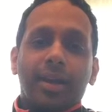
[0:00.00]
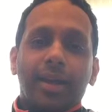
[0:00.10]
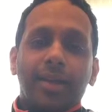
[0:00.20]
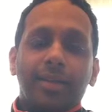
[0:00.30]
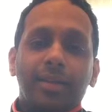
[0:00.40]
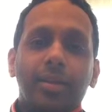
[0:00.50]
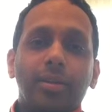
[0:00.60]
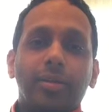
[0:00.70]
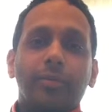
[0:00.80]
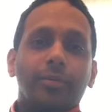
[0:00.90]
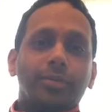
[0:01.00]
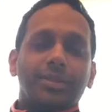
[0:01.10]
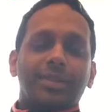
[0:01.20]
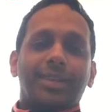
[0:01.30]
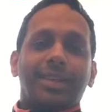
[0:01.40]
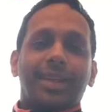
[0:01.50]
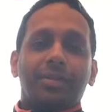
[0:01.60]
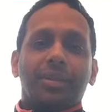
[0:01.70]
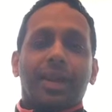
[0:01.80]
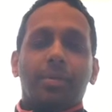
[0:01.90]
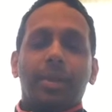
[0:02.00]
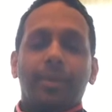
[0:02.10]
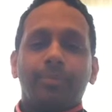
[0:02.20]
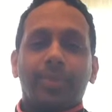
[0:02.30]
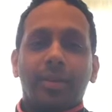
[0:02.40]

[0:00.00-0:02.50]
and looking forward to seeing David Gower back,